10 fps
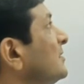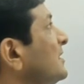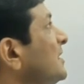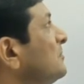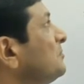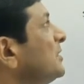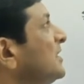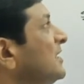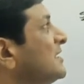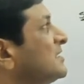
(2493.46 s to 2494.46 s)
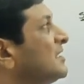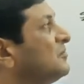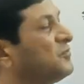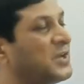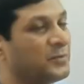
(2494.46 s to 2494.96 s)
if he is in
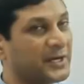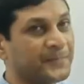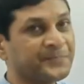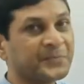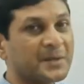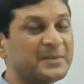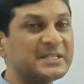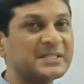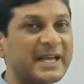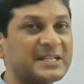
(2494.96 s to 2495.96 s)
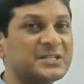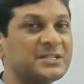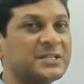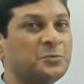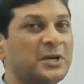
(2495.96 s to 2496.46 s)
favor. Means x
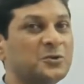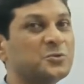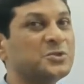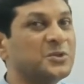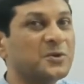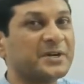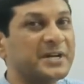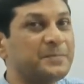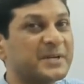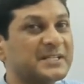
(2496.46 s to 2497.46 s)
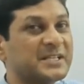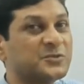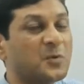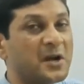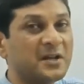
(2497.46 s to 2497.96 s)
is equal to 0
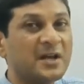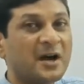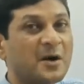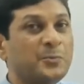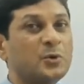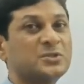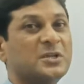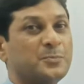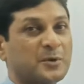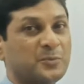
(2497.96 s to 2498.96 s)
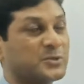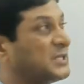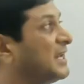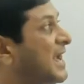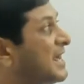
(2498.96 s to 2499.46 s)
represents what? Oppose the
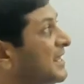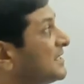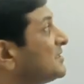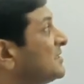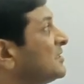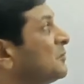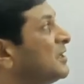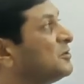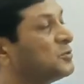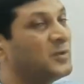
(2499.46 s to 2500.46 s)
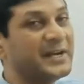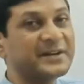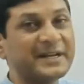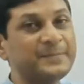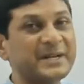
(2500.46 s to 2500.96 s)
proposal, and x is equal to 1
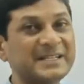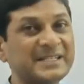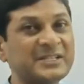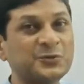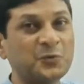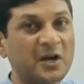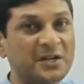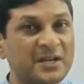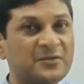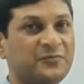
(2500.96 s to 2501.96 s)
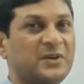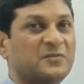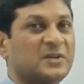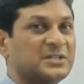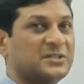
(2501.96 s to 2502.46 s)
represents what?
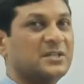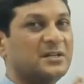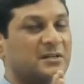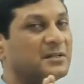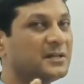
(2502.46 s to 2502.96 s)
Favors the